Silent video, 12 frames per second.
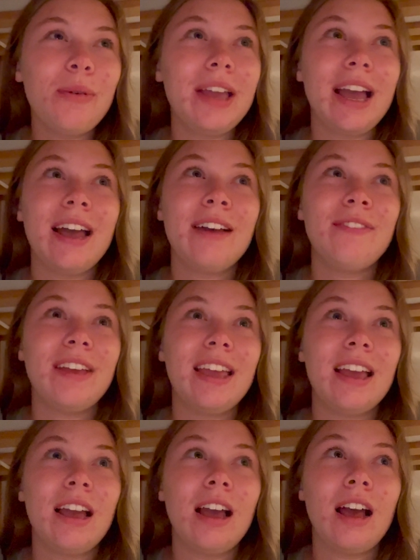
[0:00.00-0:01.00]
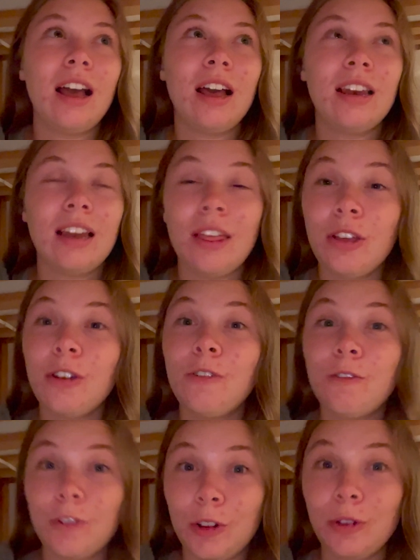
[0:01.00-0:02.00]
We have another
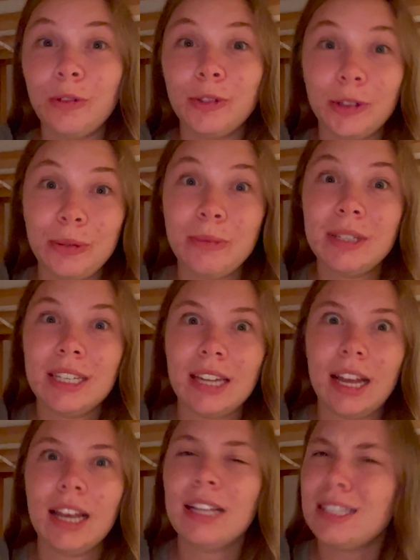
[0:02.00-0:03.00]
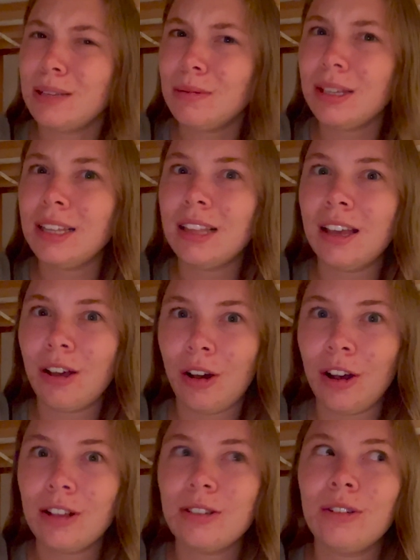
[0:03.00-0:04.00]
full room tonight. It seems like the
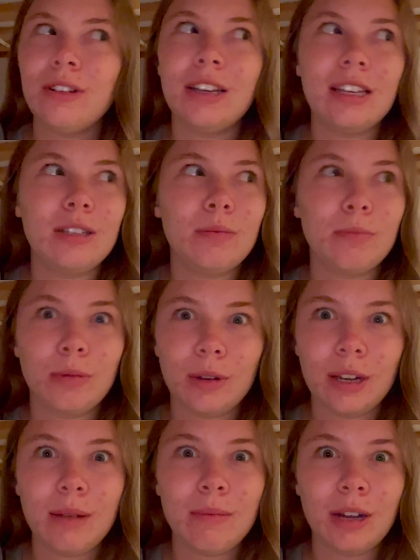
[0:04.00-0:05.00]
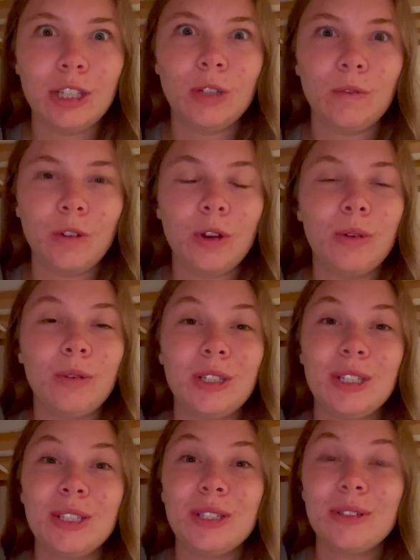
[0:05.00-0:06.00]
hostel is pretty much full,
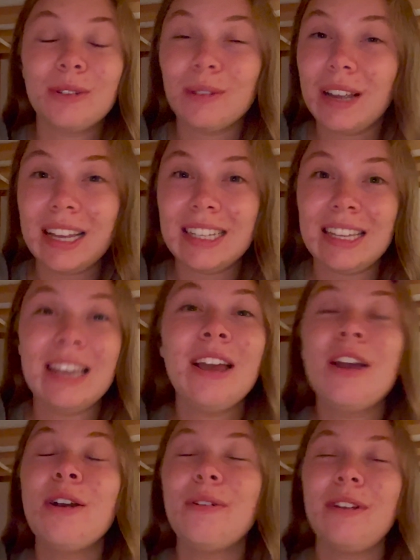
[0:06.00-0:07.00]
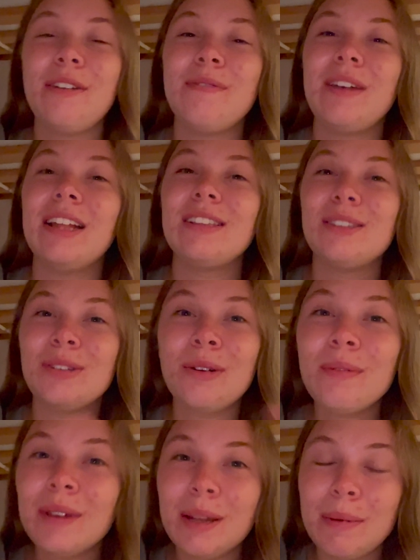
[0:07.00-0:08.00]
which is crazy. We have met
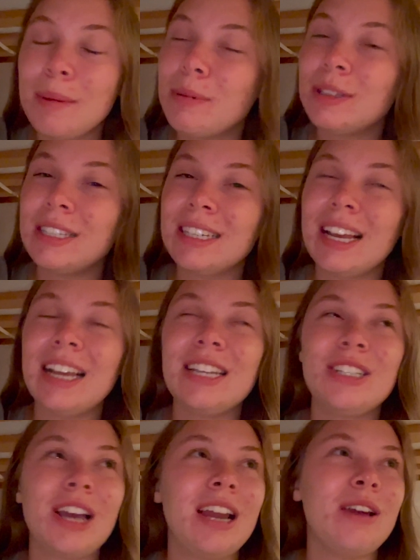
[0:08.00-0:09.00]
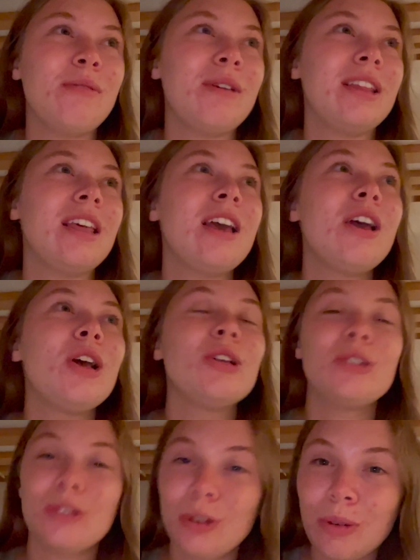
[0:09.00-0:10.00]
so many people tonight, chatted with
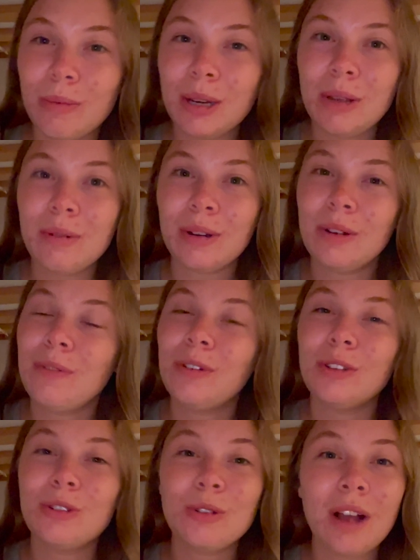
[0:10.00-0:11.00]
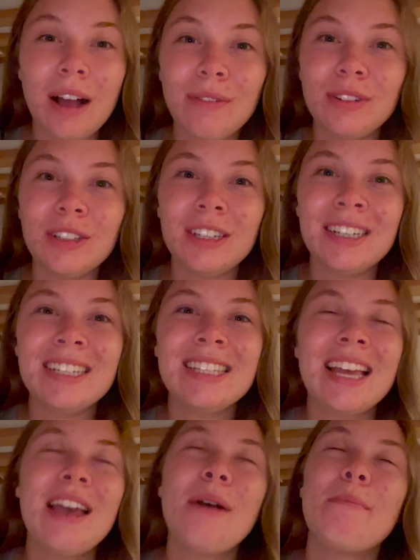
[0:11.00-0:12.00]
so many wonderful
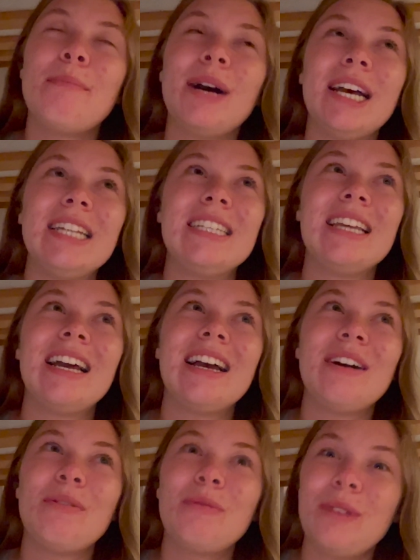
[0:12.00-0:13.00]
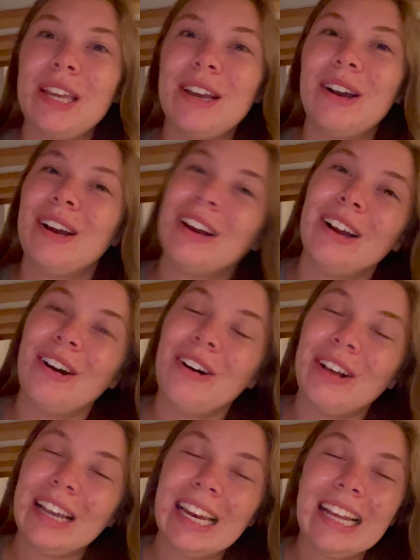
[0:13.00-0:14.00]
travelers, but we are
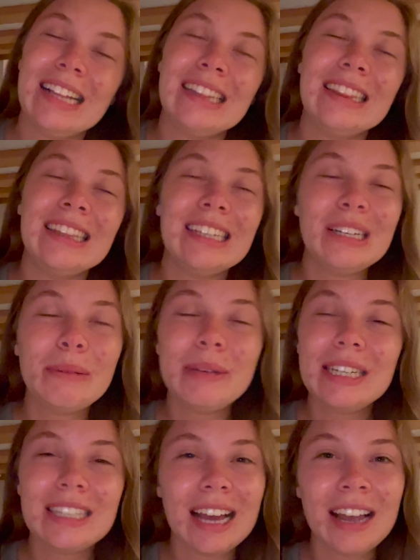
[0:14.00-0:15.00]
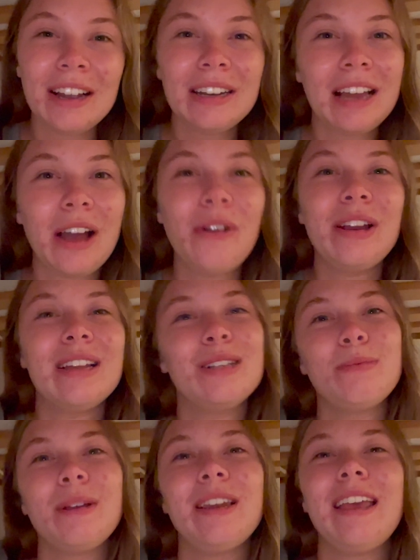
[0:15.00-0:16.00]
all getting a little bit tired now. It has
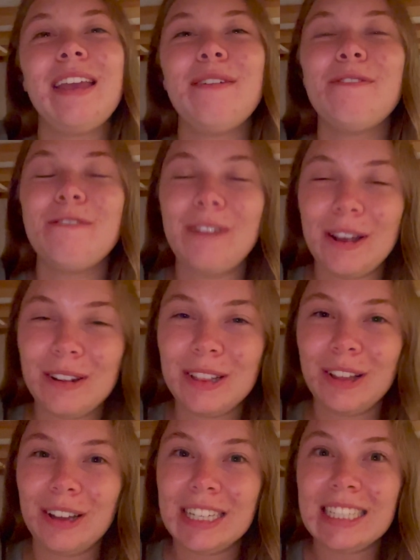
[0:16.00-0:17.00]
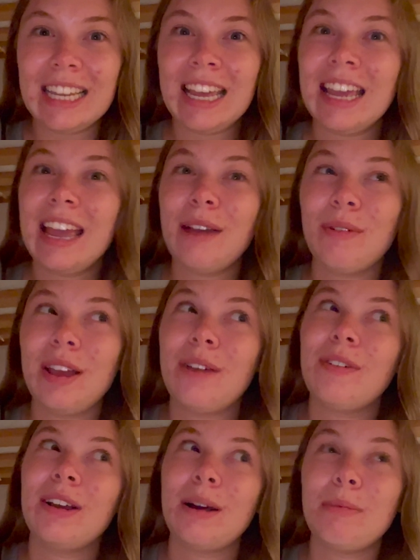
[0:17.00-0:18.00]
been a very long day, and we
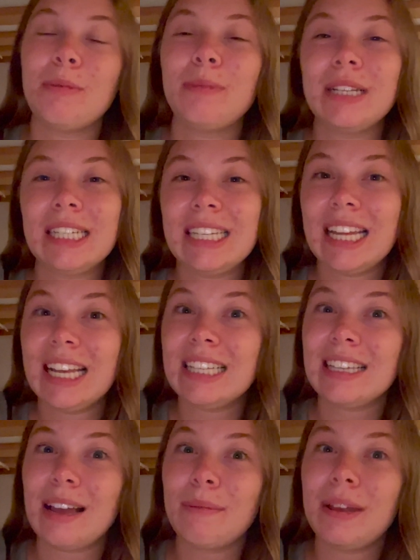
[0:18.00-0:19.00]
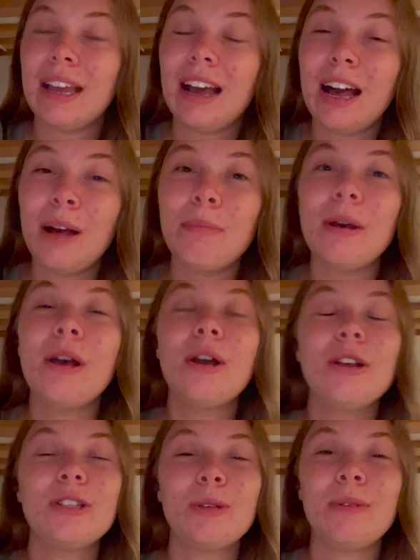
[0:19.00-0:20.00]
have a couple busy days coming up,
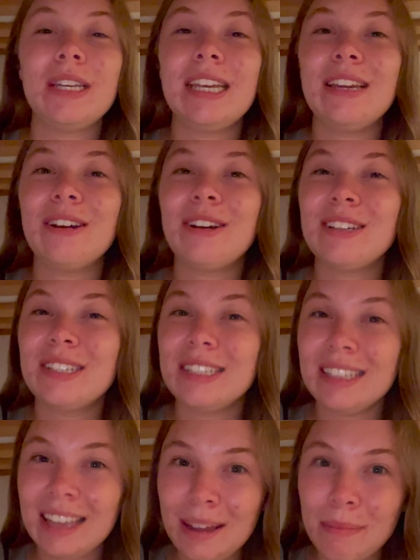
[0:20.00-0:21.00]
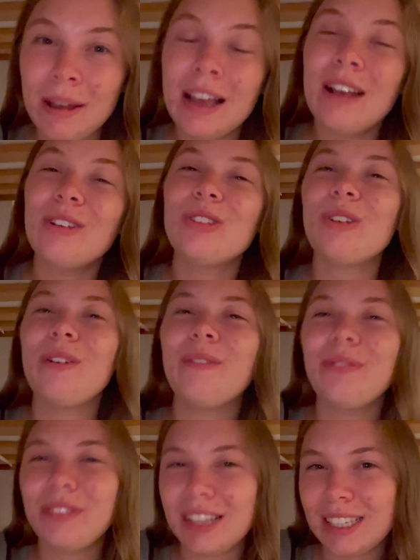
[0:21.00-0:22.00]
so we need our sleep. So
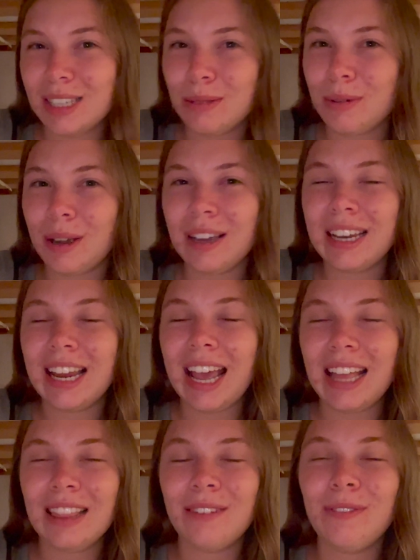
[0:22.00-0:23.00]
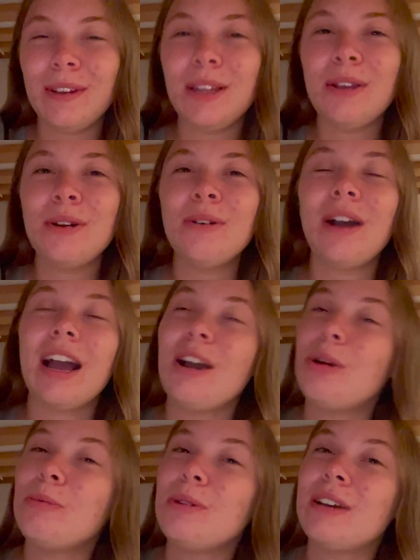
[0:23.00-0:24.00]
this is where I'm going to end the video. I
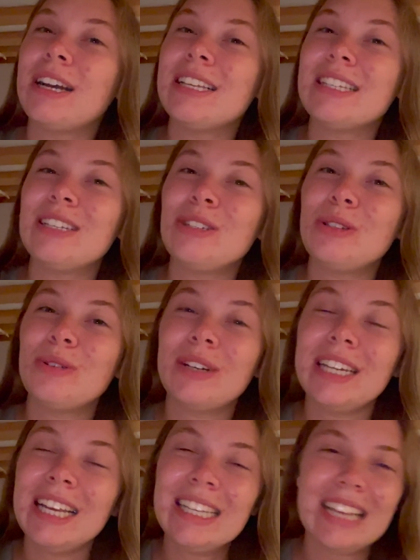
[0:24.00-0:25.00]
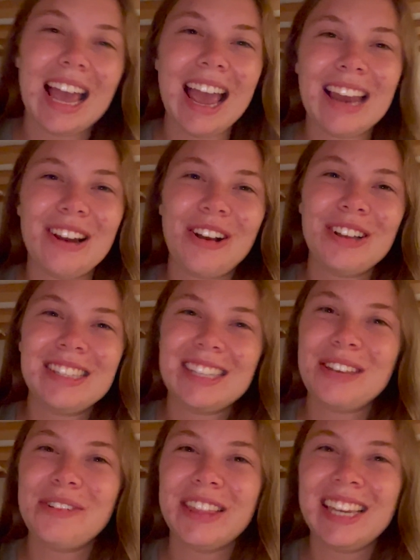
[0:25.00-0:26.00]
hope you guys enjoyed it, and I'll see
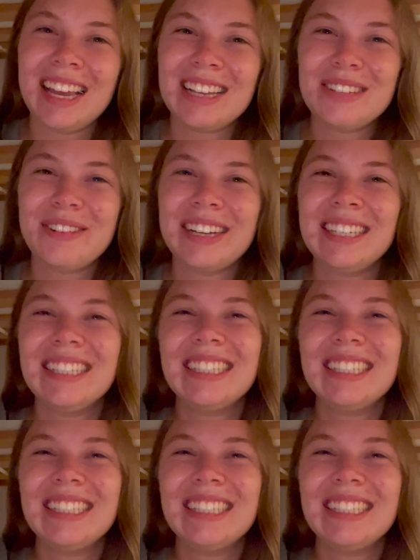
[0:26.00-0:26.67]
you in the next one.